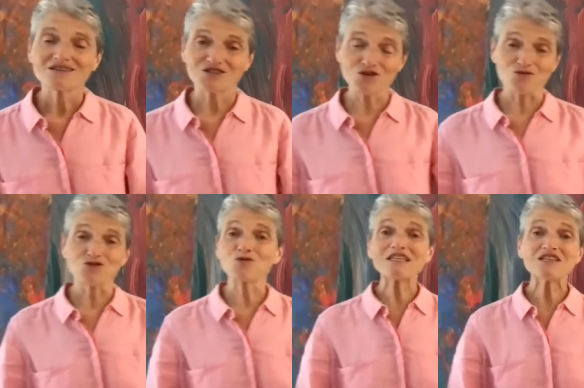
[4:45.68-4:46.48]
So,
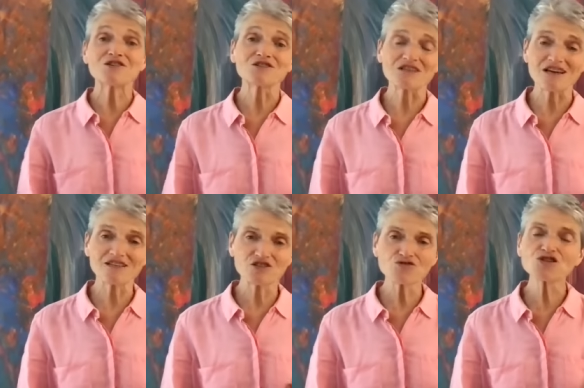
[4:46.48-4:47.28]
20 years, and
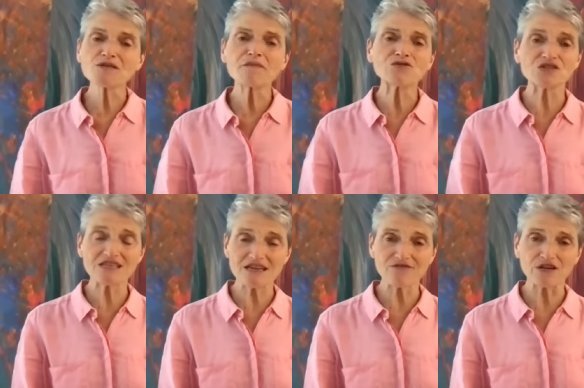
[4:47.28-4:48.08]
it's usually most
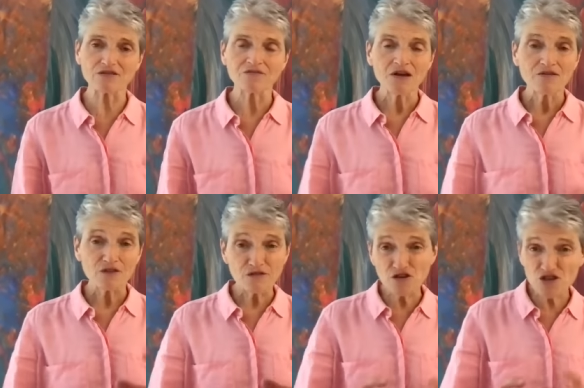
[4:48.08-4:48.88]
significant for
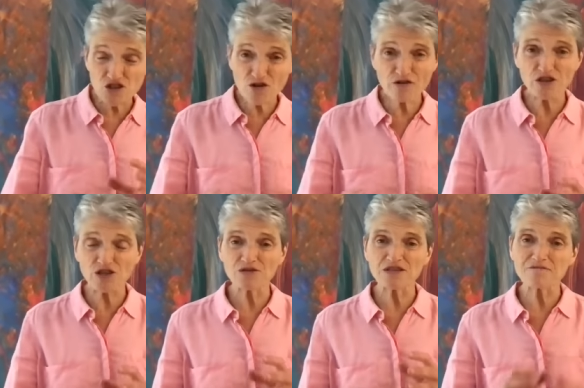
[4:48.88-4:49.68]
the first year or
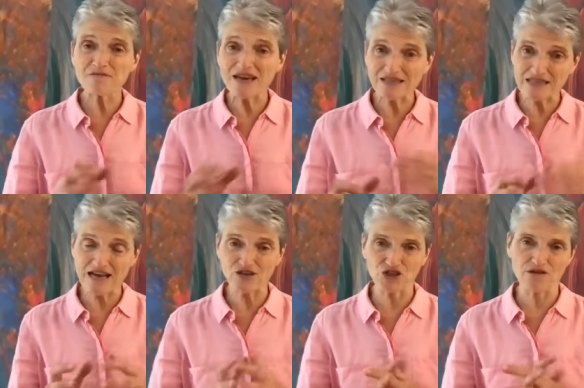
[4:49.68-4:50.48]
two as it makes
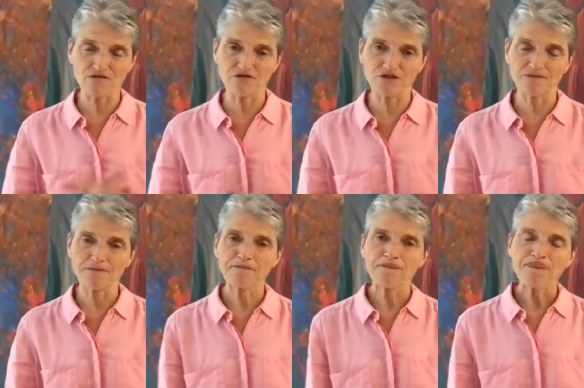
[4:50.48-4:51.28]
that shift.
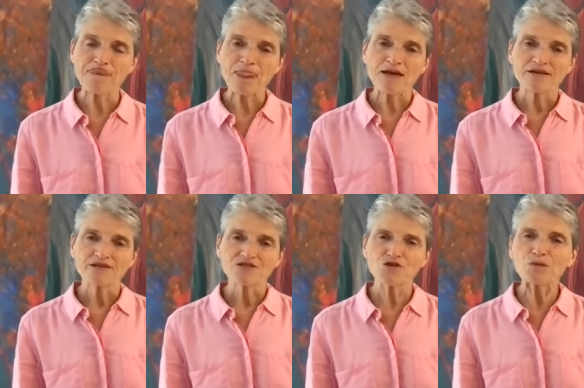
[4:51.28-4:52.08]

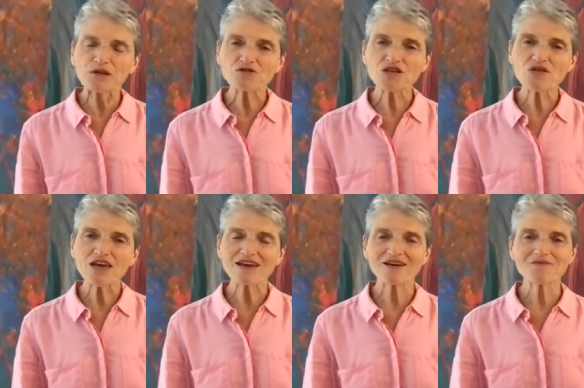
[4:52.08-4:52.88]
So, Pluto
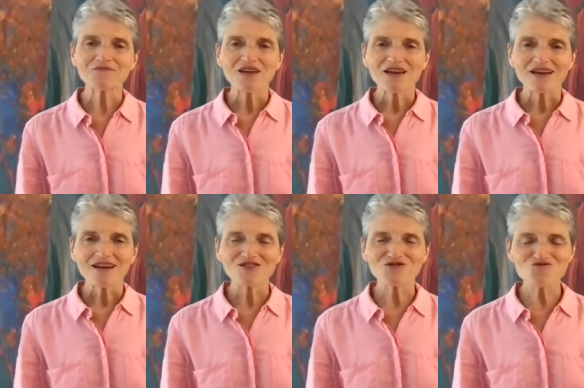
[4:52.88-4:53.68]
here
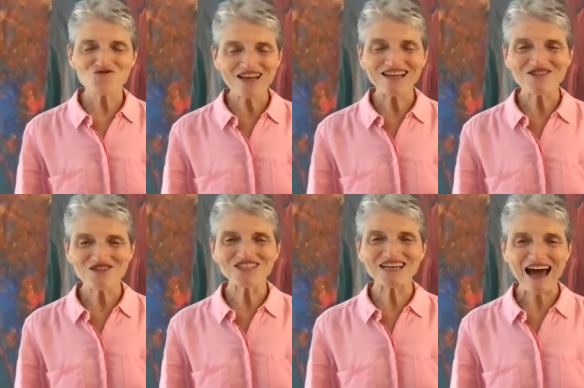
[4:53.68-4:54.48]
is really
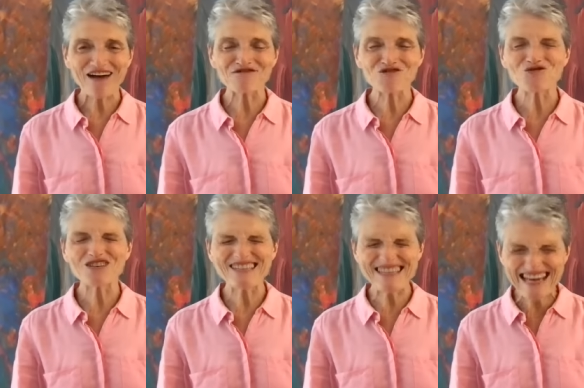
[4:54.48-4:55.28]
going to have you
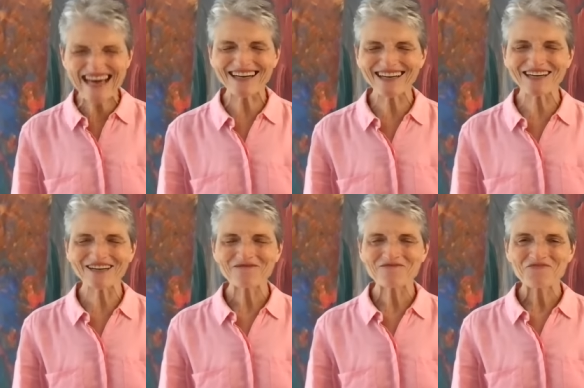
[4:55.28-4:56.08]
digging
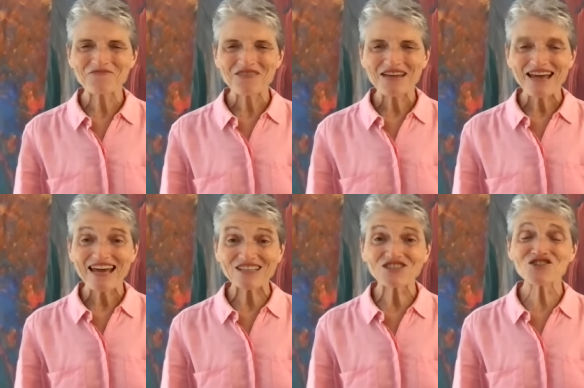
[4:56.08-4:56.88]

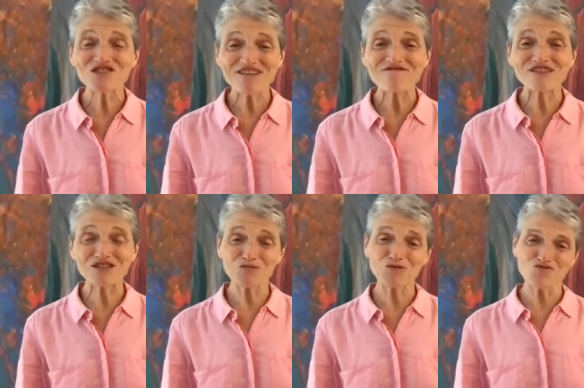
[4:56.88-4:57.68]
into the
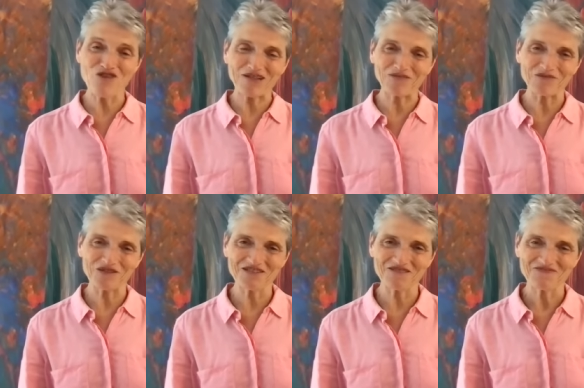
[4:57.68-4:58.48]
invisible
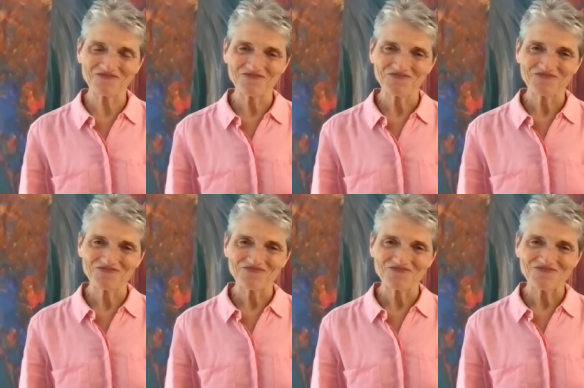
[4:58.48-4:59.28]
realms,
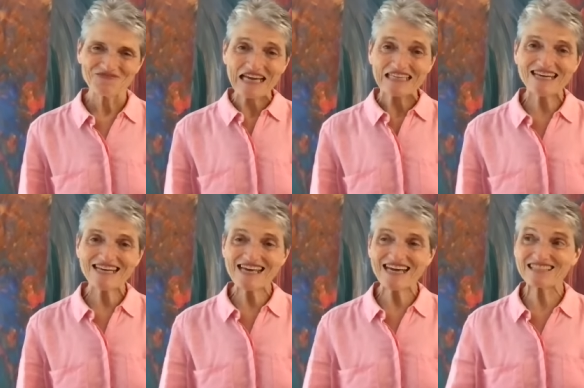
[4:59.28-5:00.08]

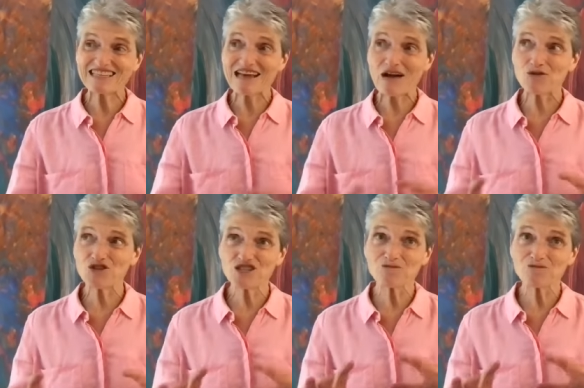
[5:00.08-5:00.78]
digging into that which